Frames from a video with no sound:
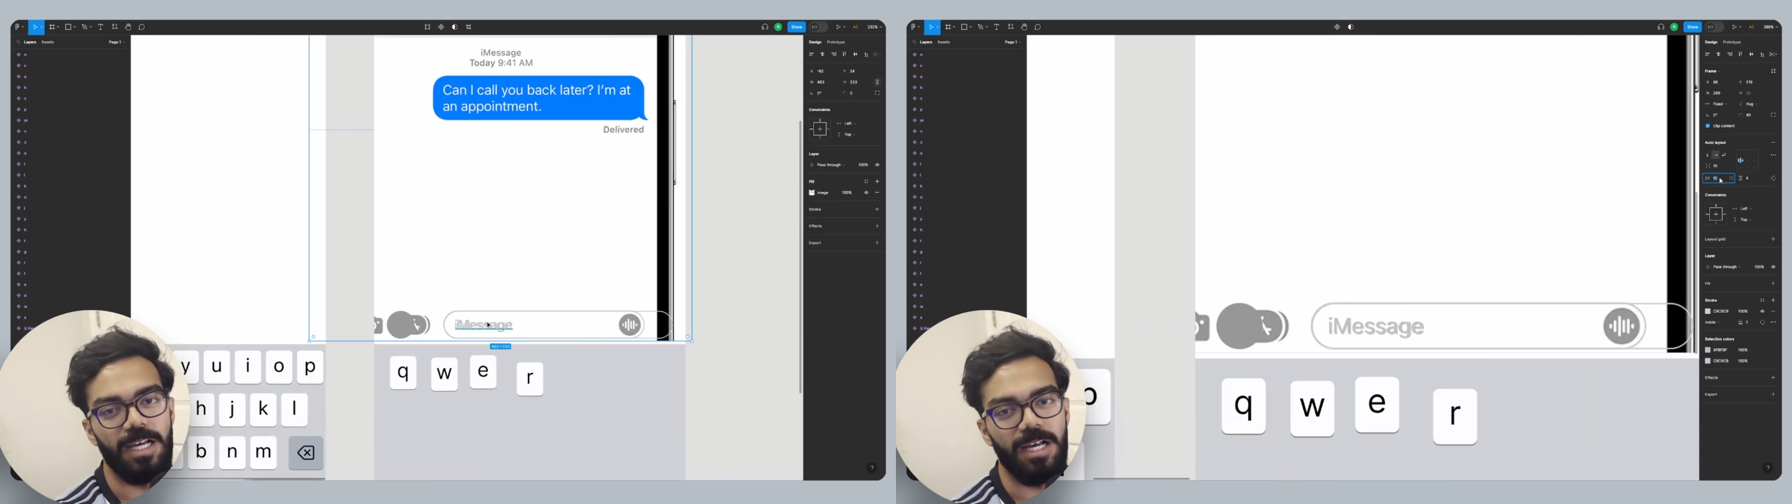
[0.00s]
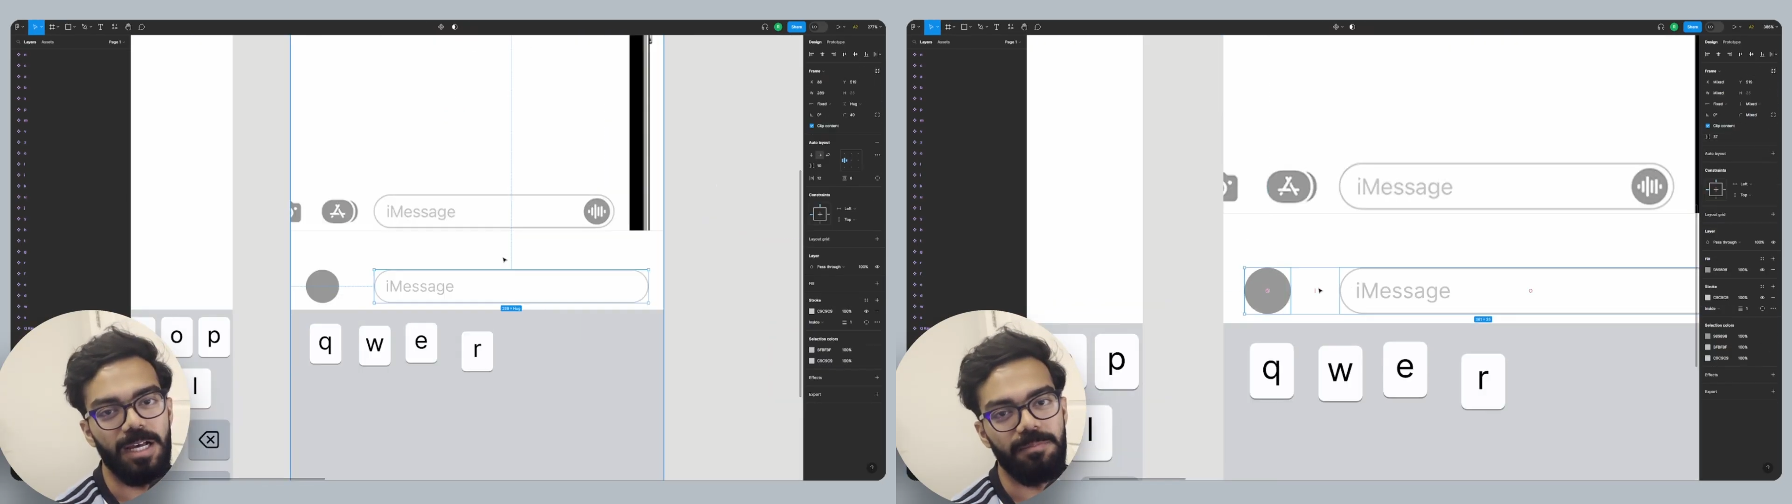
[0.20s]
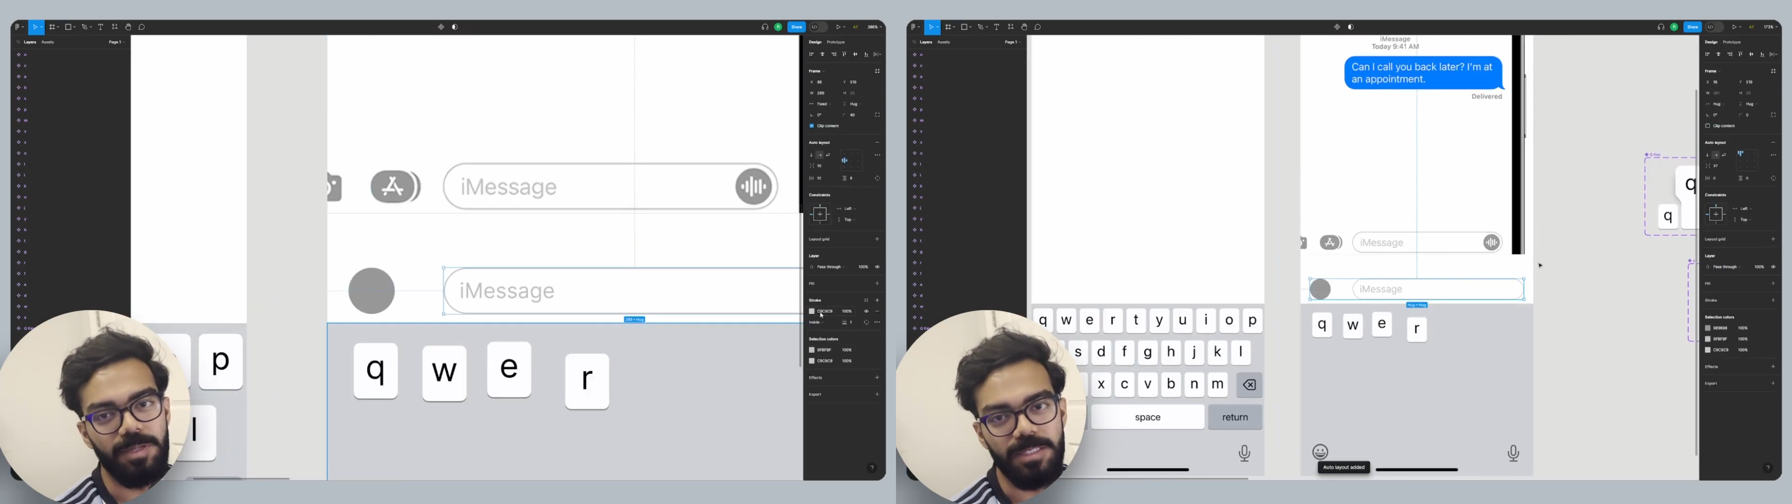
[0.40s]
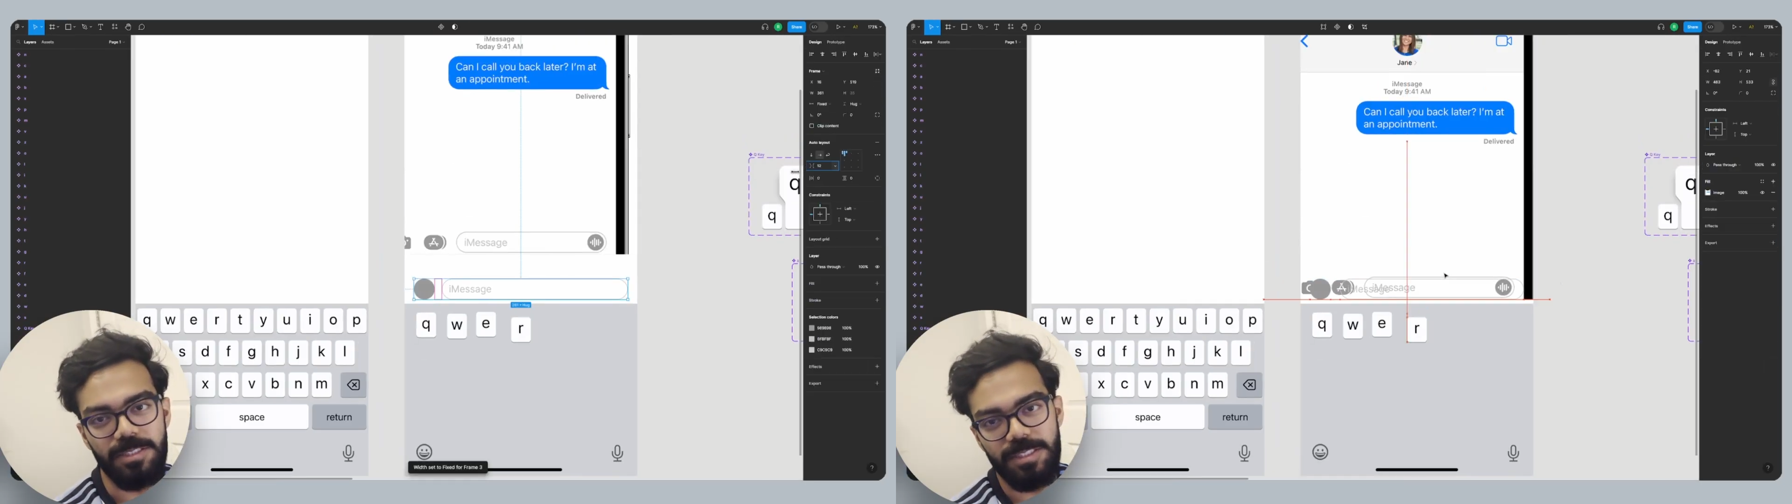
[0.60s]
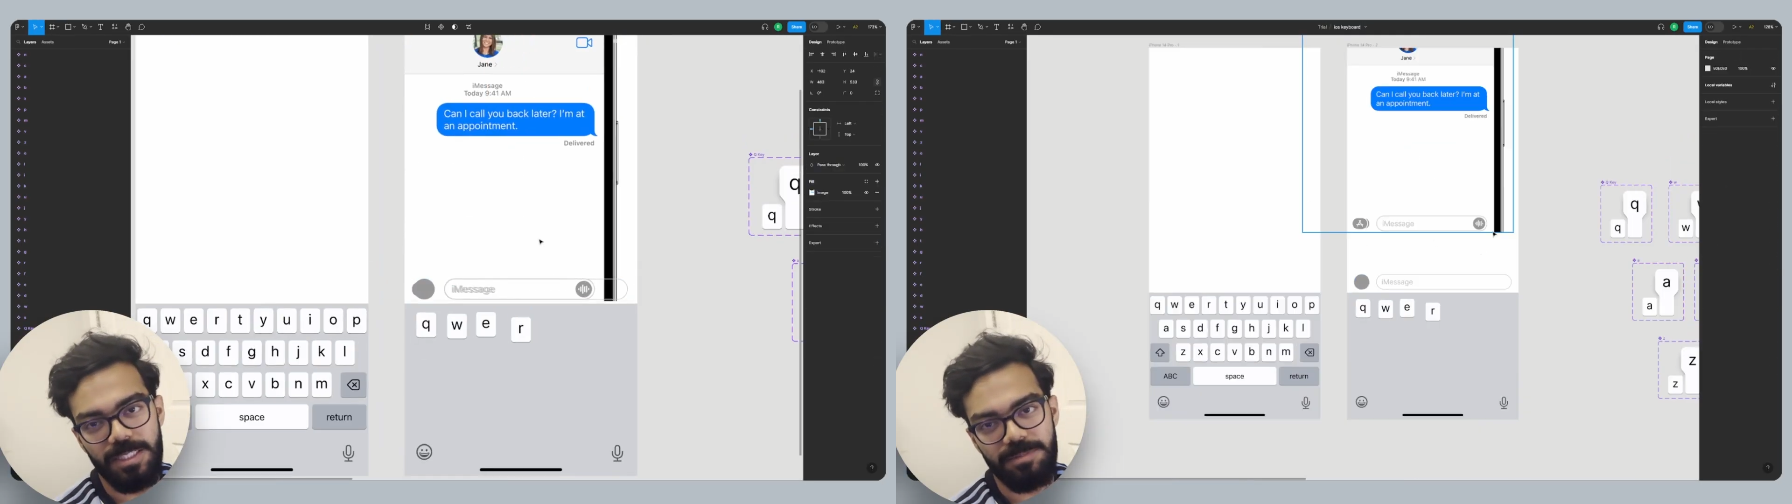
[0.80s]
and make
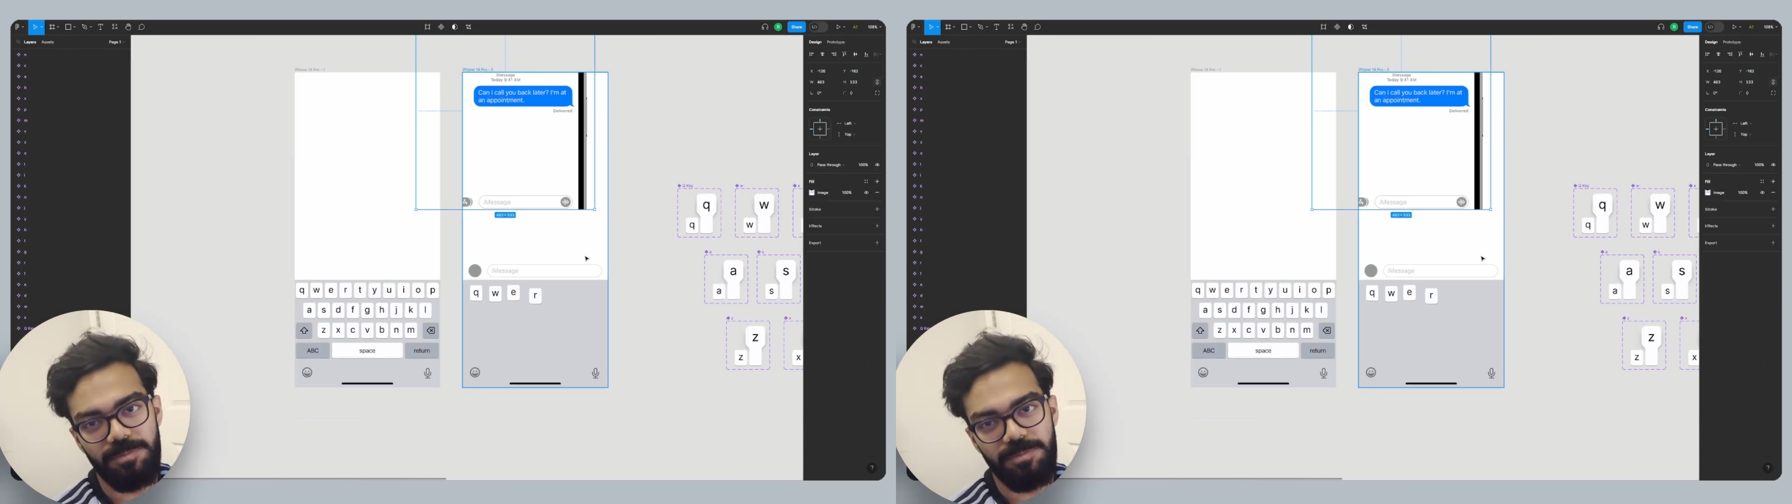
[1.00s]
the text